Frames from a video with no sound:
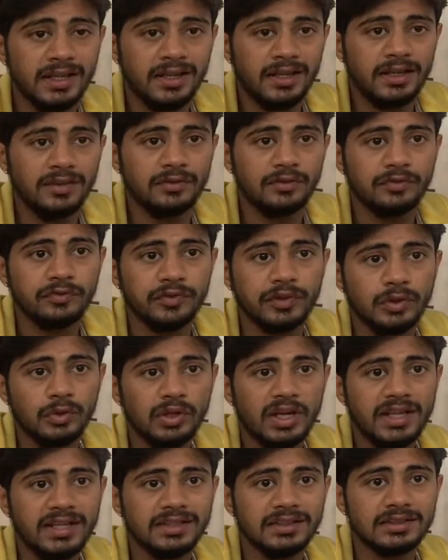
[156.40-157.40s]
If you
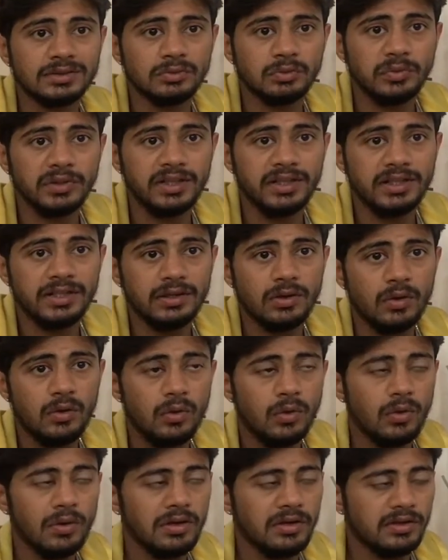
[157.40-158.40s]
like this
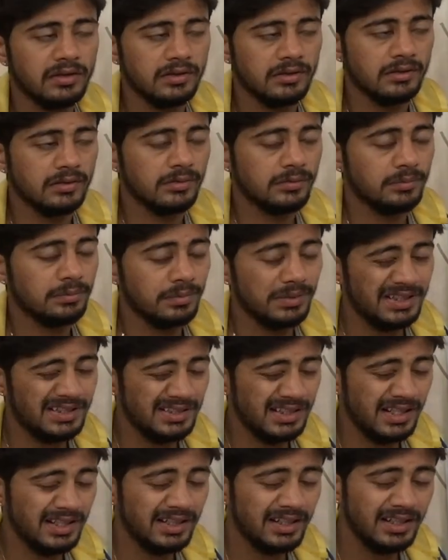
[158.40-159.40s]
video, please
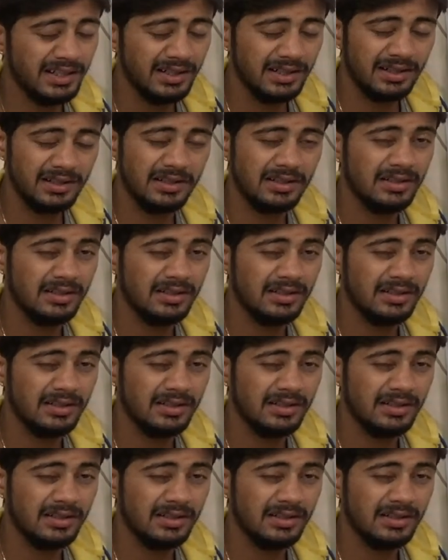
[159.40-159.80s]
like it,